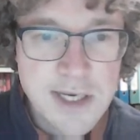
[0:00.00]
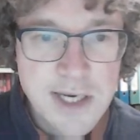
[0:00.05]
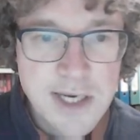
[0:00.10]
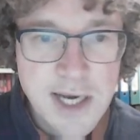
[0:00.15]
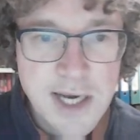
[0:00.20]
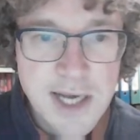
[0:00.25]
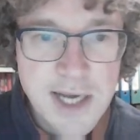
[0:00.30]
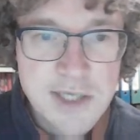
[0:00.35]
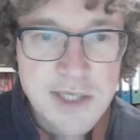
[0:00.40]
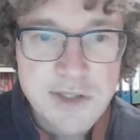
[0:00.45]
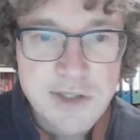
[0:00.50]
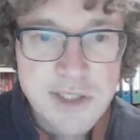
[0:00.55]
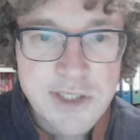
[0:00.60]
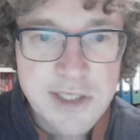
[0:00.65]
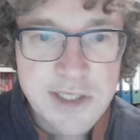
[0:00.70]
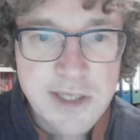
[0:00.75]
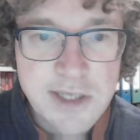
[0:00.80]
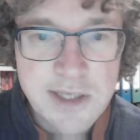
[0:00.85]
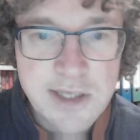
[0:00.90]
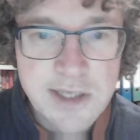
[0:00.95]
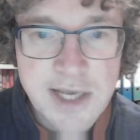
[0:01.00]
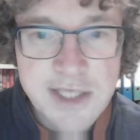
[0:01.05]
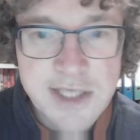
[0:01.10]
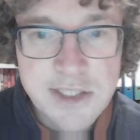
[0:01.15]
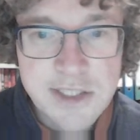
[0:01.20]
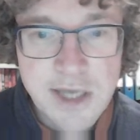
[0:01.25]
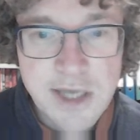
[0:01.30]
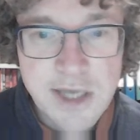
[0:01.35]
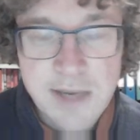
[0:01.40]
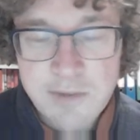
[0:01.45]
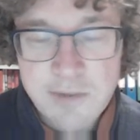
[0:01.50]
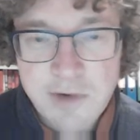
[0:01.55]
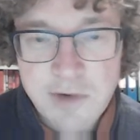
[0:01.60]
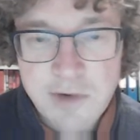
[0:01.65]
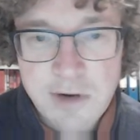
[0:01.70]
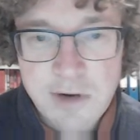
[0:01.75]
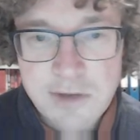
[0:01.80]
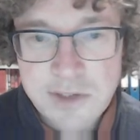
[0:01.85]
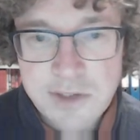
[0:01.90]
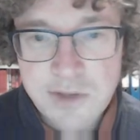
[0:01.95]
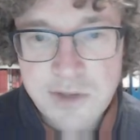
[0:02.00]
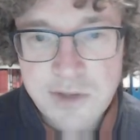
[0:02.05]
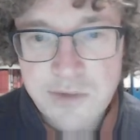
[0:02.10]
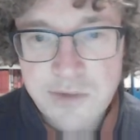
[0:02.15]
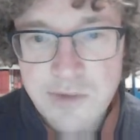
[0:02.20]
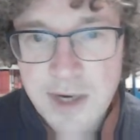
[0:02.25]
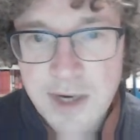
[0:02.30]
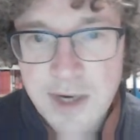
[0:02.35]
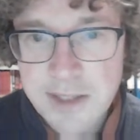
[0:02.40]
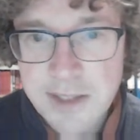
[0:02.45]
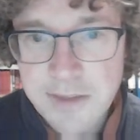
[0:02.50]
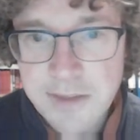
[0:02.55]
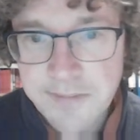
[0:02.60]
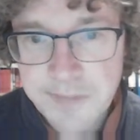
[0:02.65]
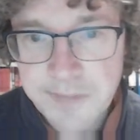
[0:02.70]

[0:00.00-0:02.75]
and you see that as time grows to the right,